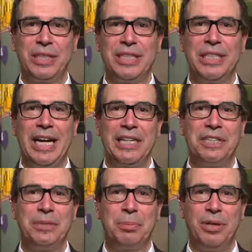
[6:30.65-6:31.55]
It's not a
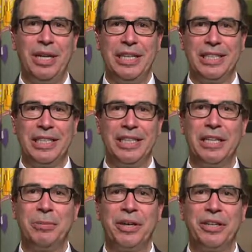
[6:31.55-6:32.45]
surprise that
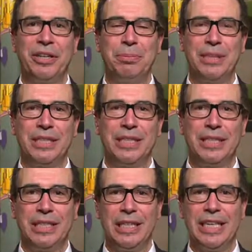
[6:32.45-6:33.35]
American
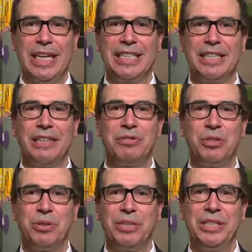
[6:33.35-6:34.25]
business has left $1
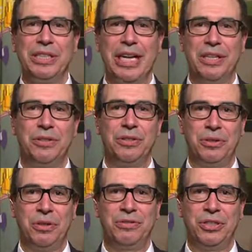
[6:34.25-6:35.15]
trillion
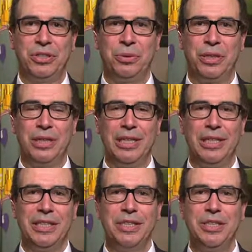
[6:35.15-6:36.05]
offshore.
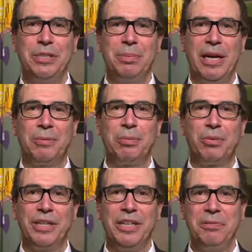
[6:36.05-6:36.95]
This is about
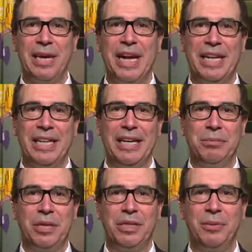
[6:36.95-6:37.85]
bringing back
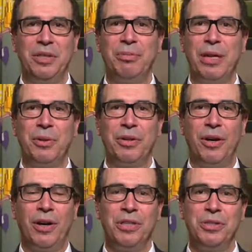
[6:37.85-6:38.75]
that money. We've met with
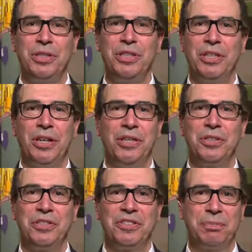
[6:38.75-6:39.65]
hundreds and
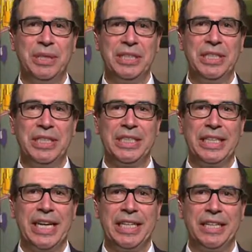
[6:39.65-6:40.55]
hundreds of business
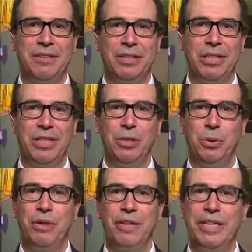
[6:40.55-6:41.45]
executives
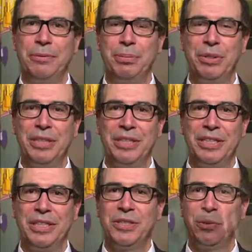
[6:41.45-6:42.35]
who have had input into this.